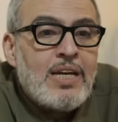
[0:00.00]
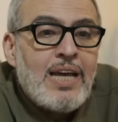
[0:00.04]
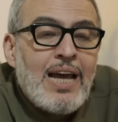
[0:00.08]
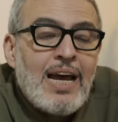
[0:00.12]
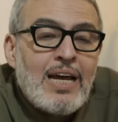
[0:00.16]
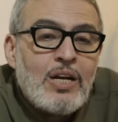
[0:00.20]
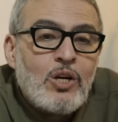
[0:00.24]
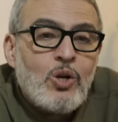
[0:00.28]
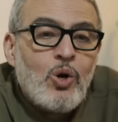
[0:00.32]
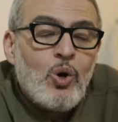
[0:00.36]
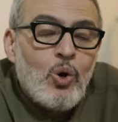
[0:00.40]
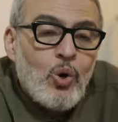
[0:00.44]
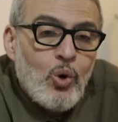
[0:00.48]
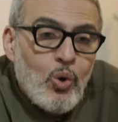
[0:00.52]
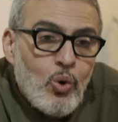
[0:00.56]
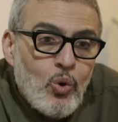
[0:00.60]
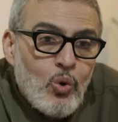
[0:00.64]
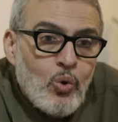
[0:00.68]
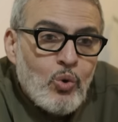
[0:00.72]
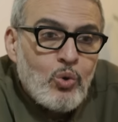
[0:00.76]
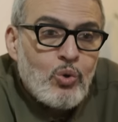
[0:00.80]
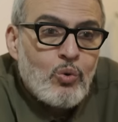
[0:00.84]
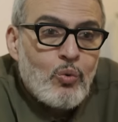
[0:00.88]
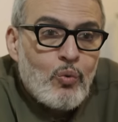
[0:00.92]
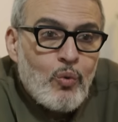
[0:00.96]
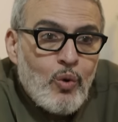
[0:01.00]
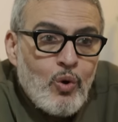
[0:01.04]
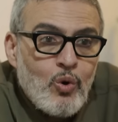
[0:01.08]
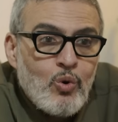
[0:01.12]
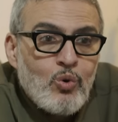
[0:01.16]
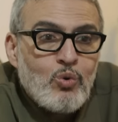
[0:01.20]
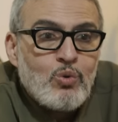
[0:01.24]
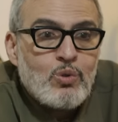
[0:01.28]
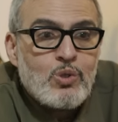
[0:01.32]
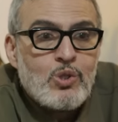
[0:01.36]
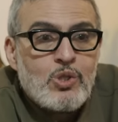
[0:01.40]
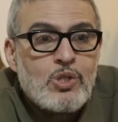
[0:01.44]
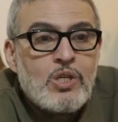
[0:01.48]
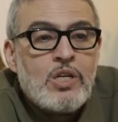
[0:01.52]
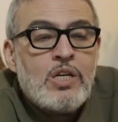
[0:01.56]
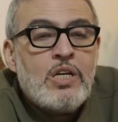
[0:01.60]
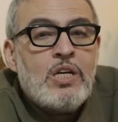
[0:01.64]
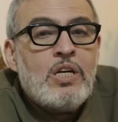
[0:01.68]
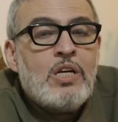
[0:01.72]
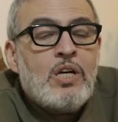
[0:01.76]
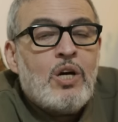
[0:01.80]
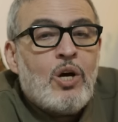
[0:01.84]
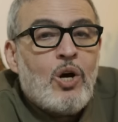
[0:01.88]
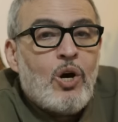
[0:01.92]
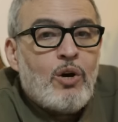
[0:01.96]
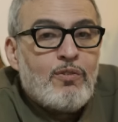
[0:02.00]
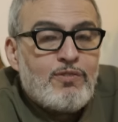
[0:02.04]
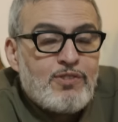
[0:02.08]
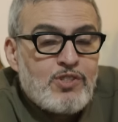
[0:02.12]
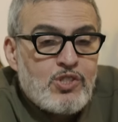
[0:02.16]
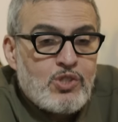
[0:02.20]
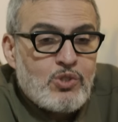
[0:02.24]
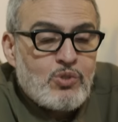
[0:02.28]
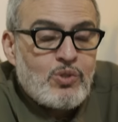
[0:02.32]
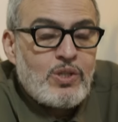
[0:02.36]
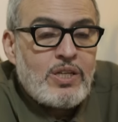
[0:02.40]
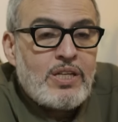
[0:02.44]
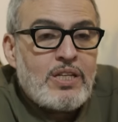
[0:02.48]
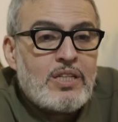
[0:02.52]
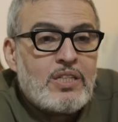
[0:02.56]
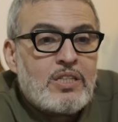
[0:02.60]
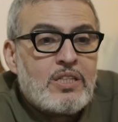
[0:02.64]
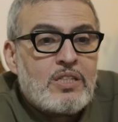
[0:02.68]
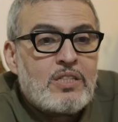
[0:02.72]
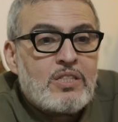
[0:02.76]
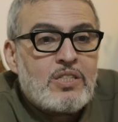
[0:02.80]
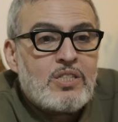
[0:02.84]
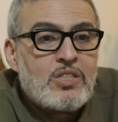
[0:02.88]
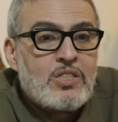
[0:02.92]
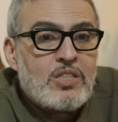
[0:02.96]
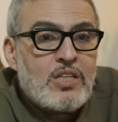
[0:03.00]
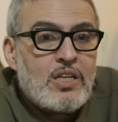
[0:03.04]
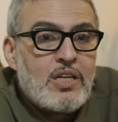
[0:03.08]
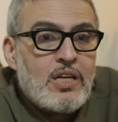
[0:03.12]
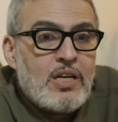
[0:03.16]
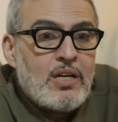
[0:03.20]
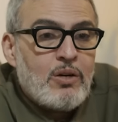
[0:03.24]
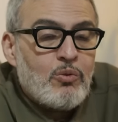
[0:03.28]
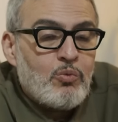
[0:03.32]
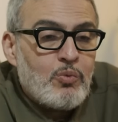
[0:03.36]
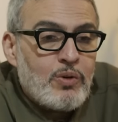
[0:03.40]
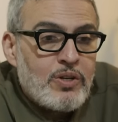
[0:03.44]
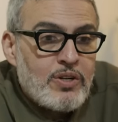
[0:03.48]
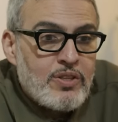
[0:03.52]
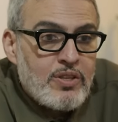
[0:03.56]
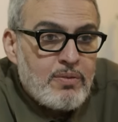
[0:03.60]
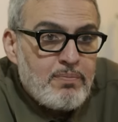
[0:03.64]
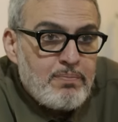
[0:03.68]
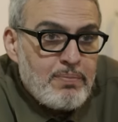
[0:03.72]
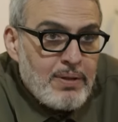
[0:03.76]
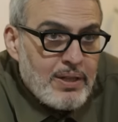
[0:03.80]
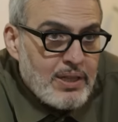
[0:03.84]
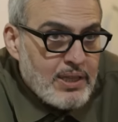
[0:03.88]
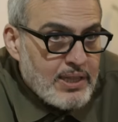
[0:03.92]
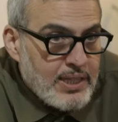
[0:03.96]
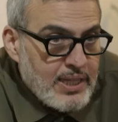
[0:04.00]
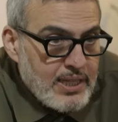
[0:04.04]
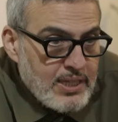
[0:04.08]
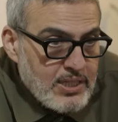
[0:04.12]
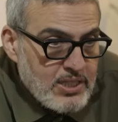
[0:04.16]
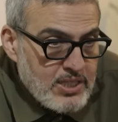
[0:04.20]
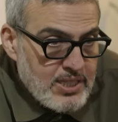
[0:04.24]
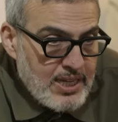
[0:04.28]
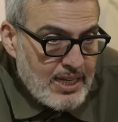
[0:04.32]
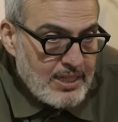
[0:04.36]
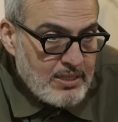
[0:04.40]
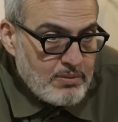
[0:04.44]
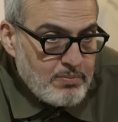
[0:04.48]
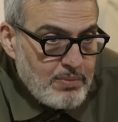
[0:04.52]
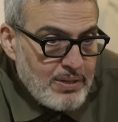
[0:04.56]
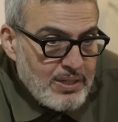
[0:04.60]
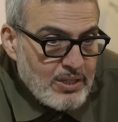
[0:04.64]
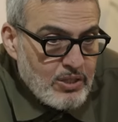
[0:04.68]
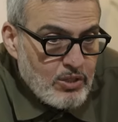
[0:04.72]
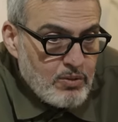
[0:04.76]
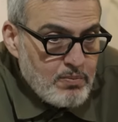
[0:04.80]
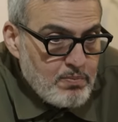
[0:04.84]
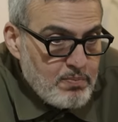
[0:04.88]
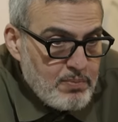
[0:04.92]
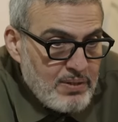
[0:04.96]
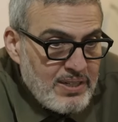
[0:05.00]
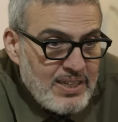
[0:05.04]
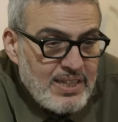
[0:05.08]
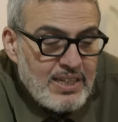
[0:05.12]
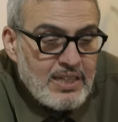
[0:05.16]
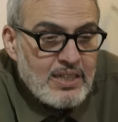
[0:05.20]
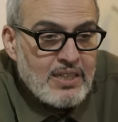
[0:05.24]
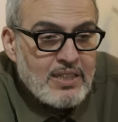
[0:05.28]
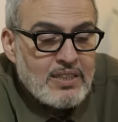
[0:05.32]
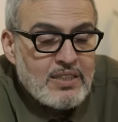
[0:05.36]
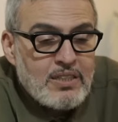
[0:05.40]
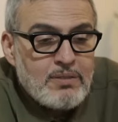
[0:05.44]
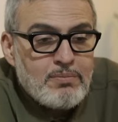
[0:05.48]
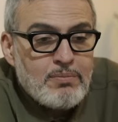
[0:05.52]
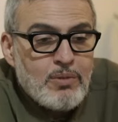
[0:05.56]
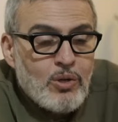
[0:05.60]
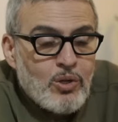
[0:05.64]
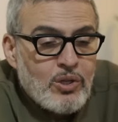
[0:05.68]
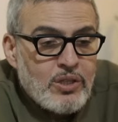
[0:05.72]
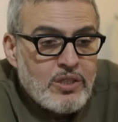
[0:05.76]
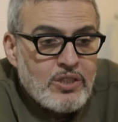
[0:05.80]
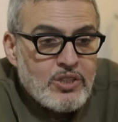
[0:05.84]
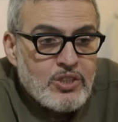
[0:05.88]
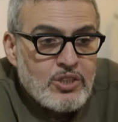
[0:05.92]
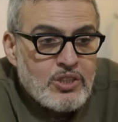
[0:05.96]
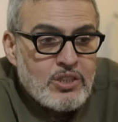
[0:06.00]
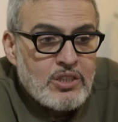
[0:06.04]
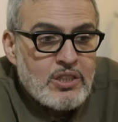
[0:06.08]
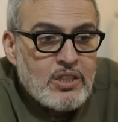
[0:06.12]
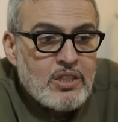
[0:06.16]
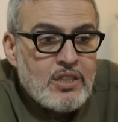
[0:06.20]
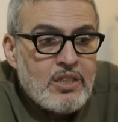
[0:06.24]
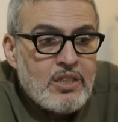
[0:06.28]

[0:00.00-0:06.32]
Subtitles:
and whole rows of streets where the buildings had been completely demolished.